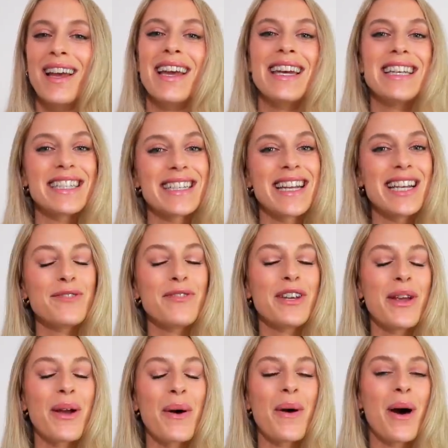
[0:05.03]
In today's
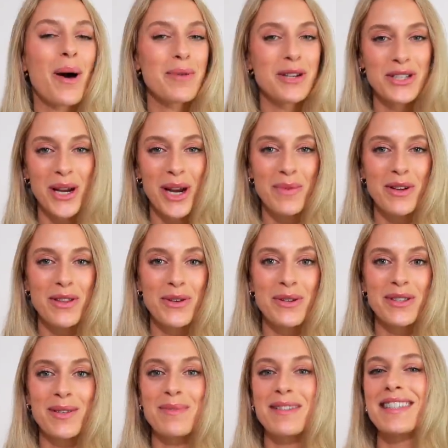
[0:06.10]
video I'll be sharing with you
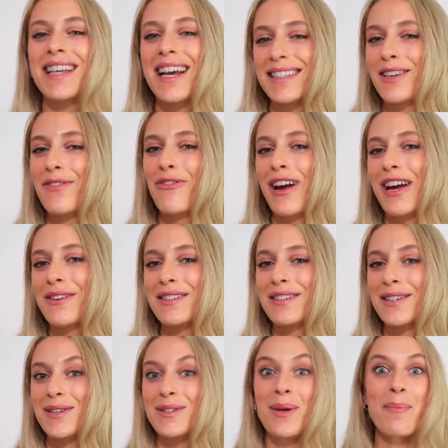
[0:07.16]
some sexy
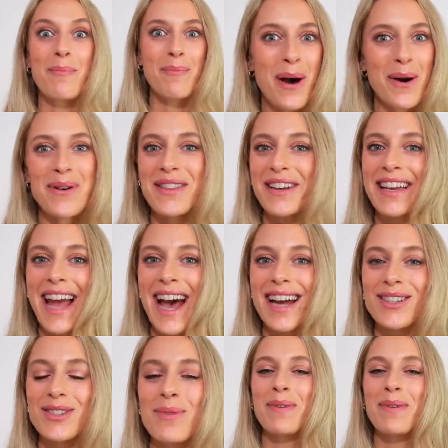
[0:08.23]
fragrances but with a catch,